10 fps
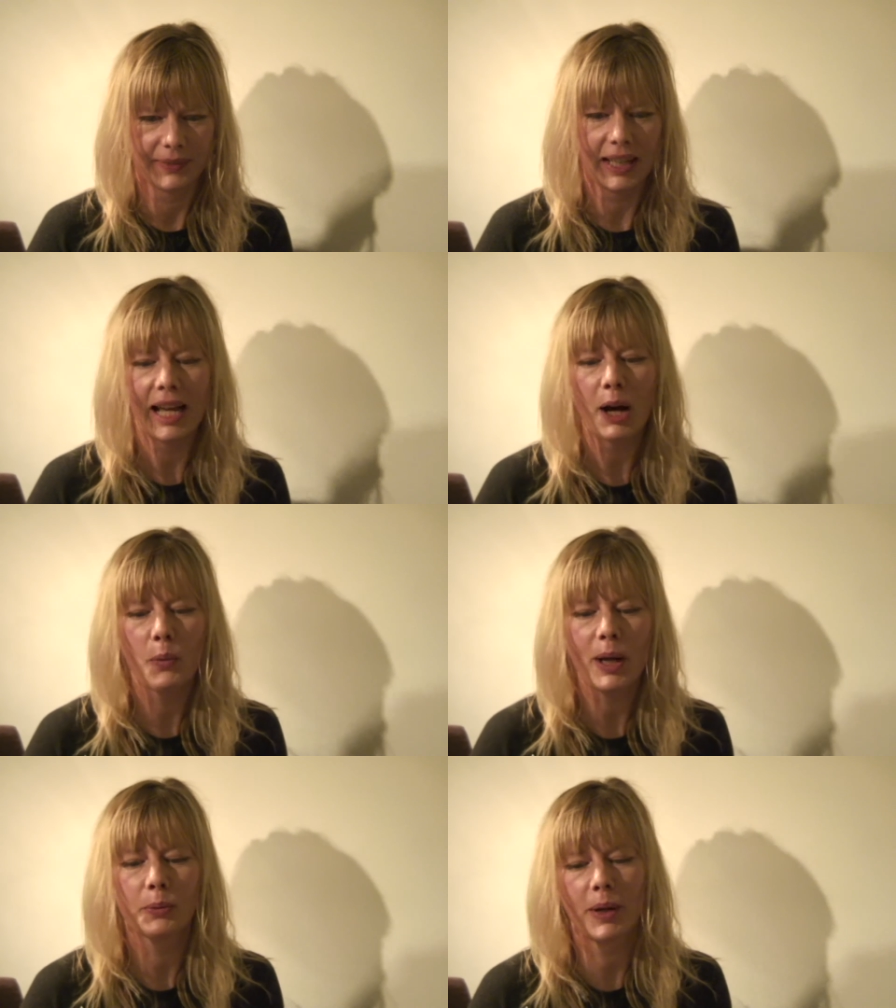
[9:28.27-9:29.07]
and how
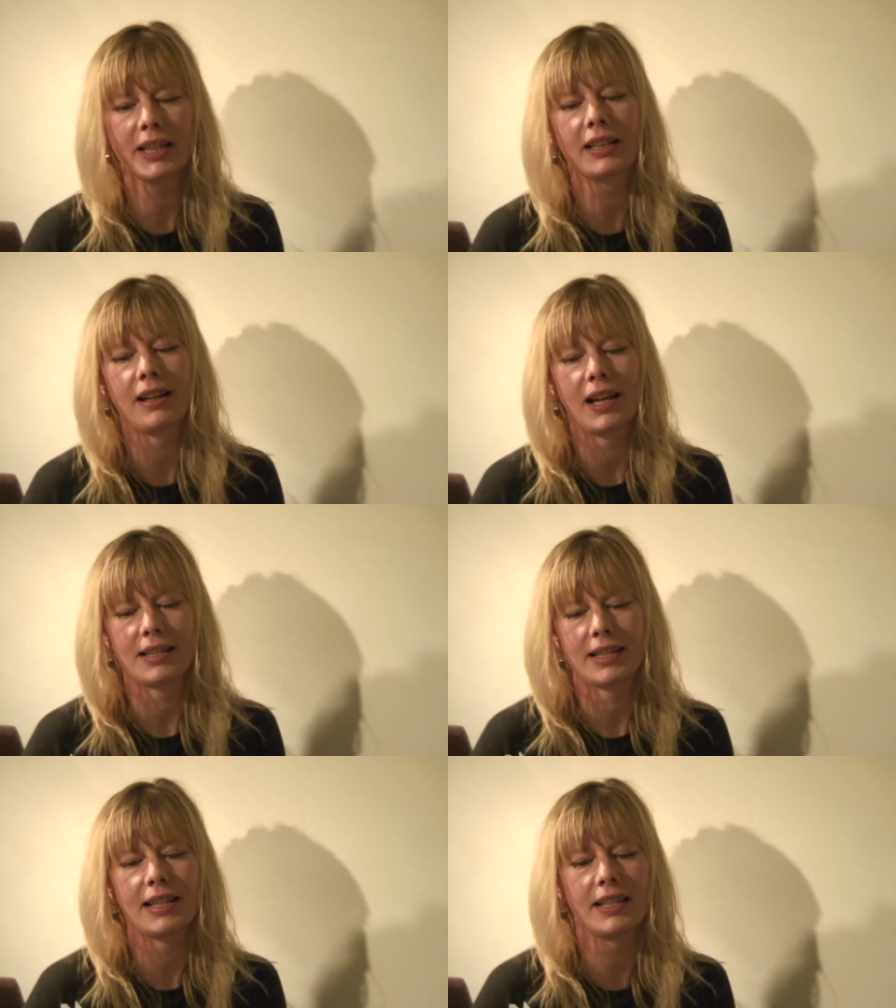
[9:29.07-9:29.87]
well
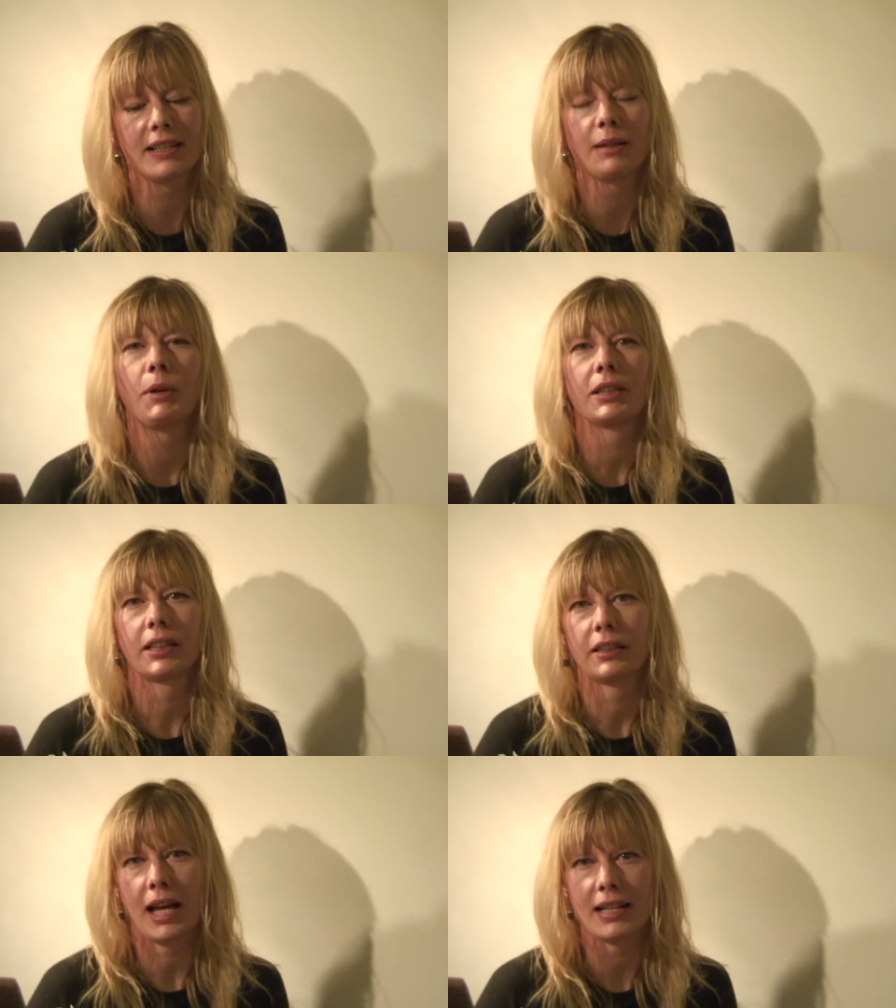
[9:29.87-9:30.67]
recognized it is among the
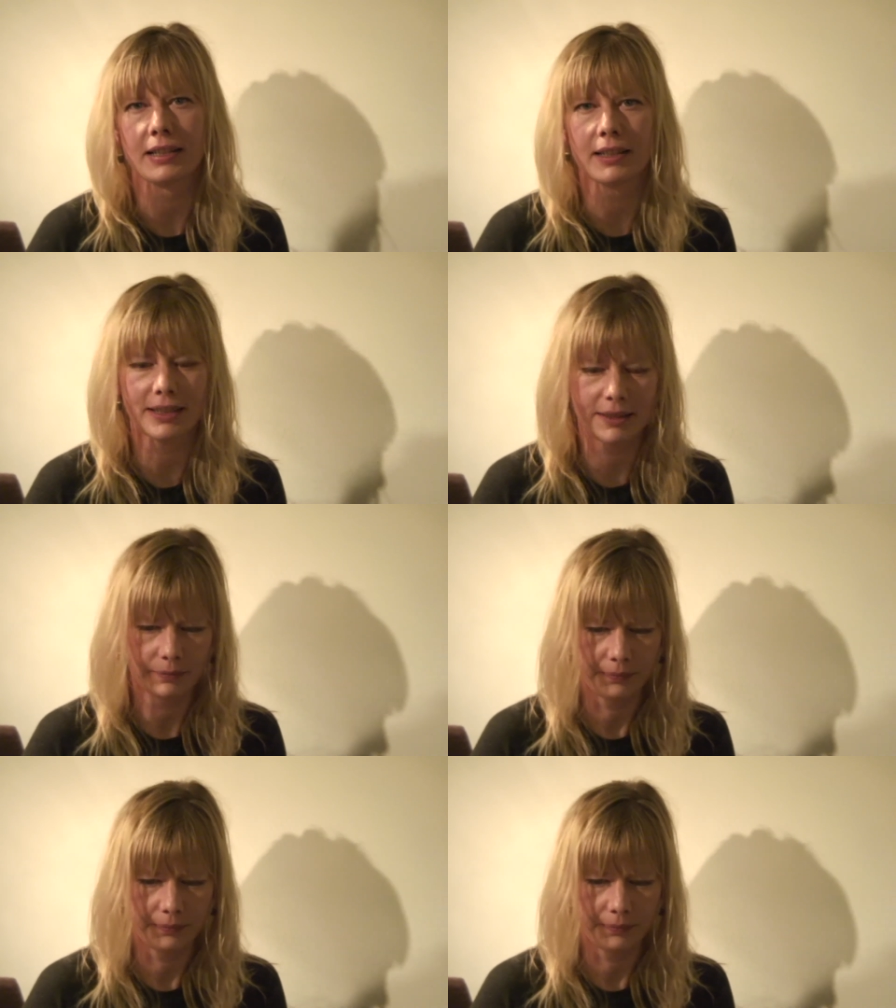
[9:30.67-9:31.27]
classics.